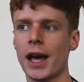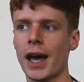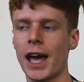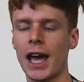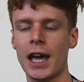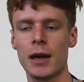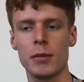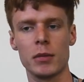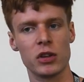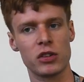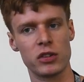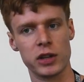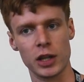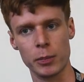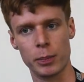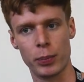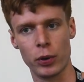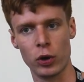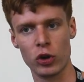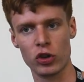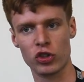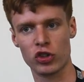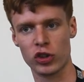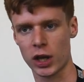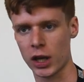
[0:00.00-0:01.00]
aimlessly
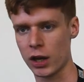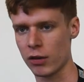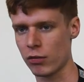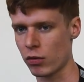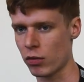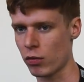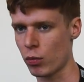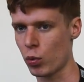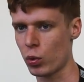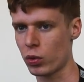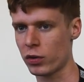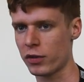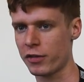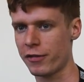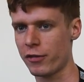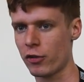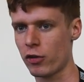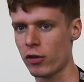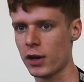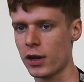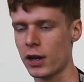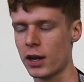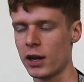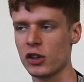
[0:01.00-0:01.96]
push and get rewarded for it,